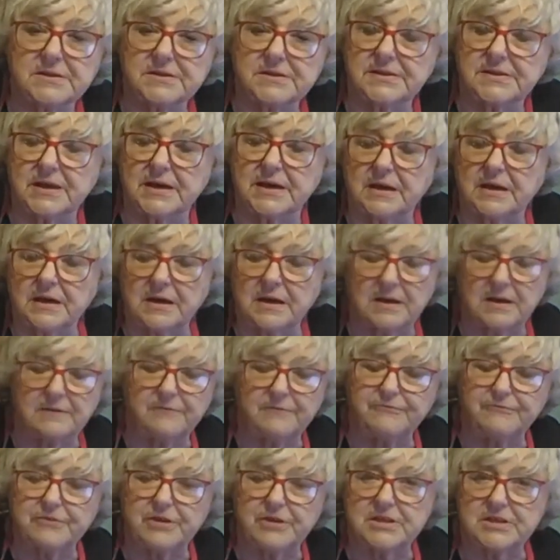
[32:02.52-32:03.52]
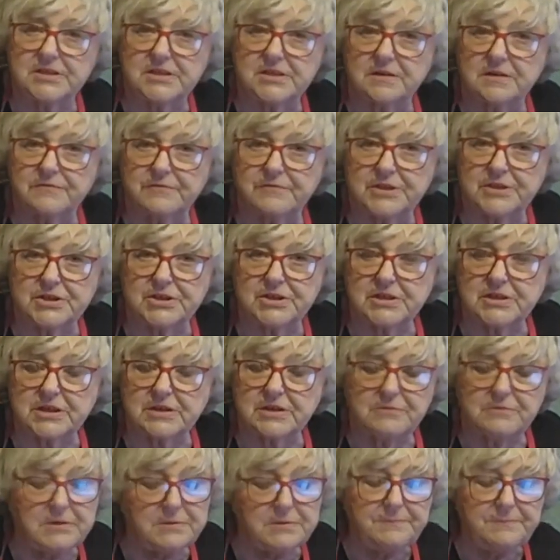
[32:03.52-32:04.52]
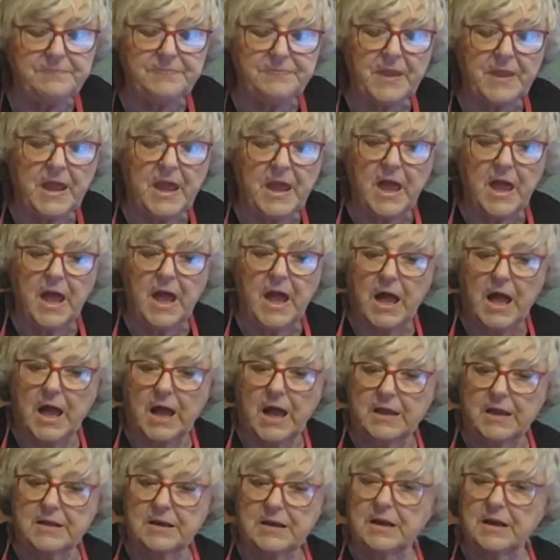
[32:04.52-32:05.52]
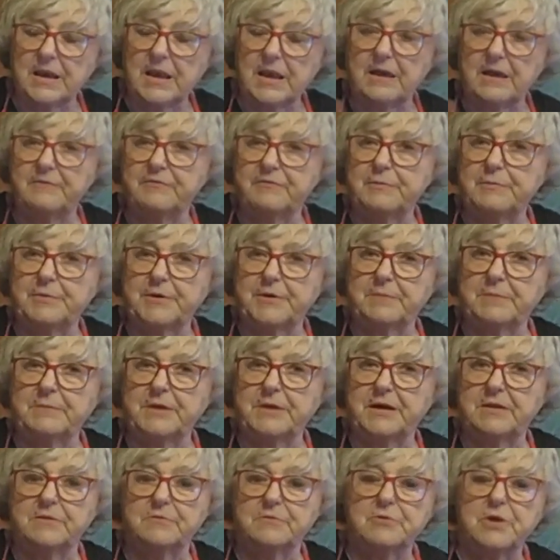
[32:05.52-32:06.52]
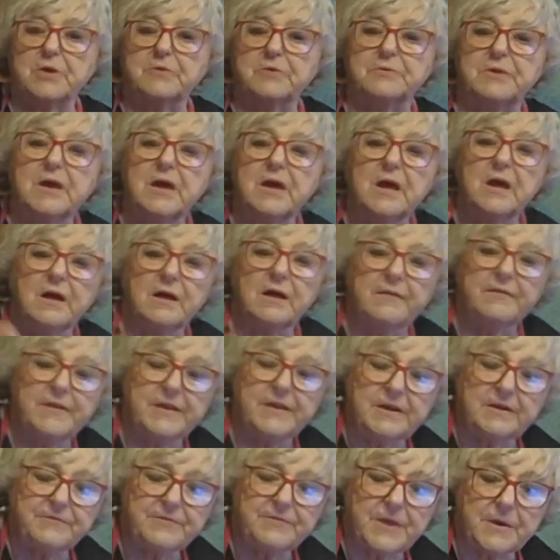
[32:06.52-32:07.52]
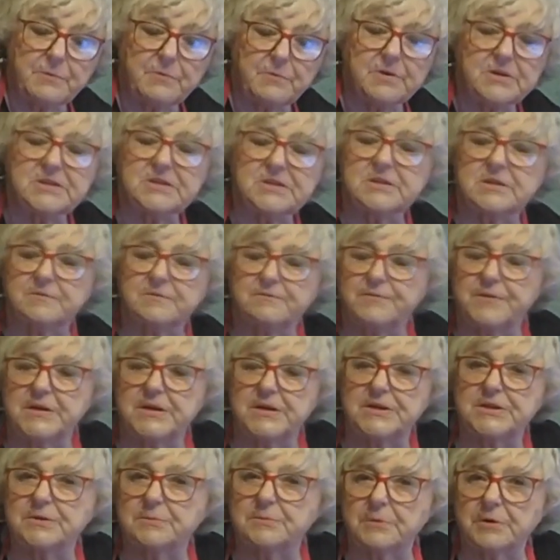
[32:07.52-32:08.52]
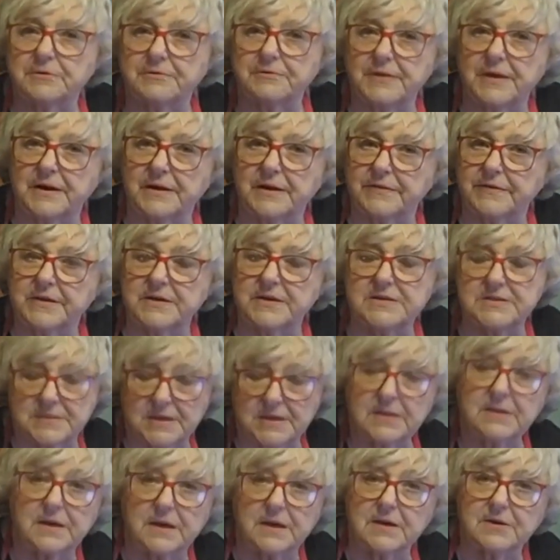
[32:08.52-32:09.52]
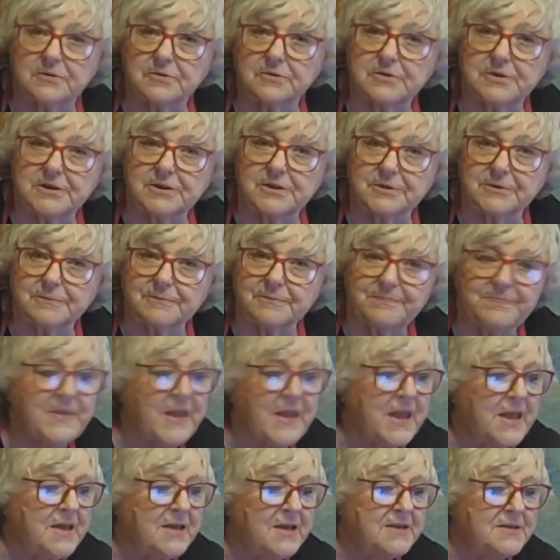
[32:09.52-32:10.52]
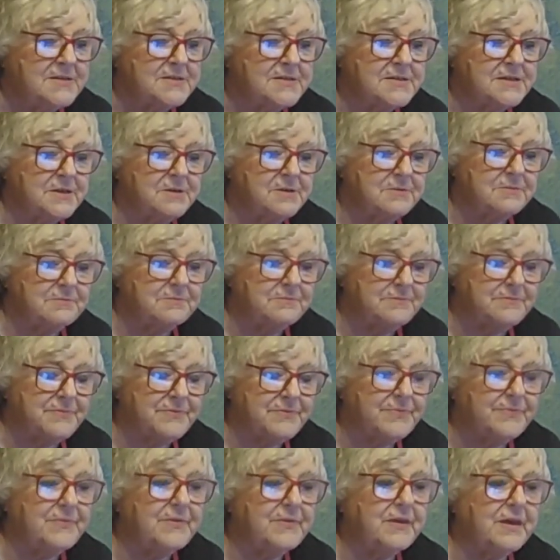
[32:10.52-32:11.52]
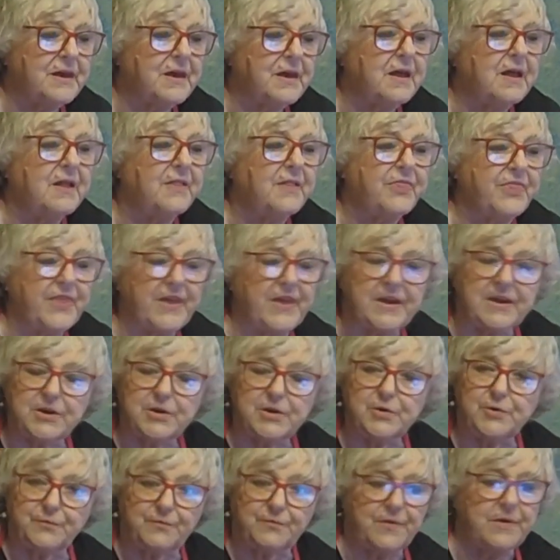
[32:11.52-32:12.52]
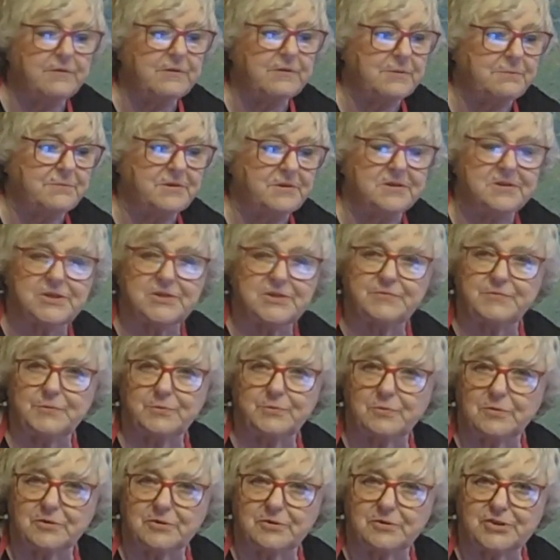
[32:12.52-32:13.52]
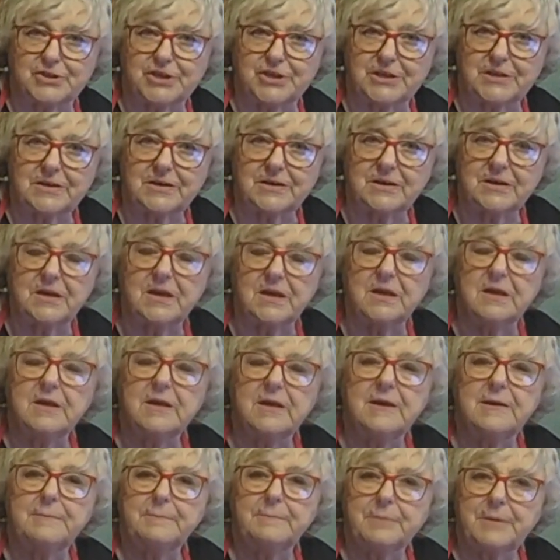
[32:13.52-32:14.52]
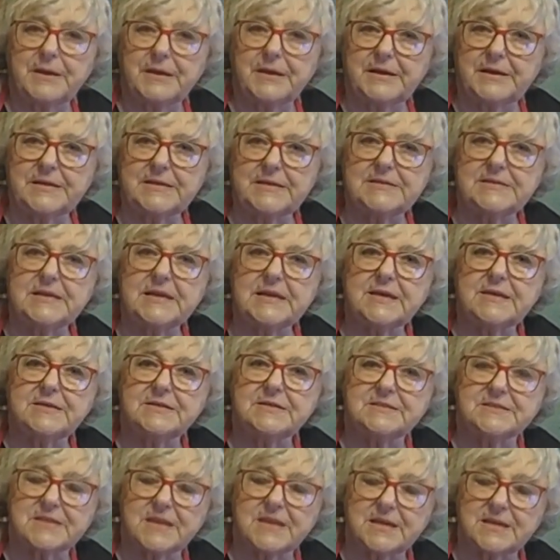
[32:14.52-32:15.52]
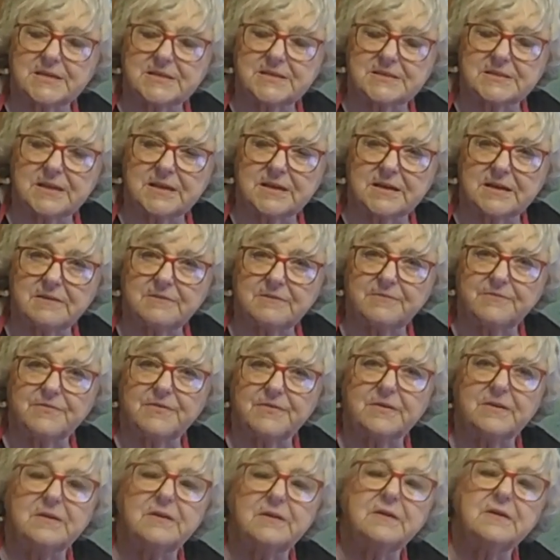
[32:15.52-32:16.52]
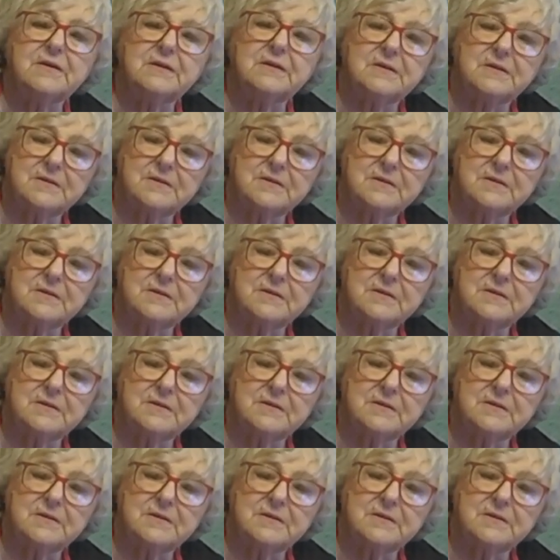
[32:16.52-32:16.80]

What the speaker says: because I have friends that are vegetarian, and let everybody make their own. And then if they wanted to finish them off like this, then they could do. So thank you very much for watching. Please stay safe,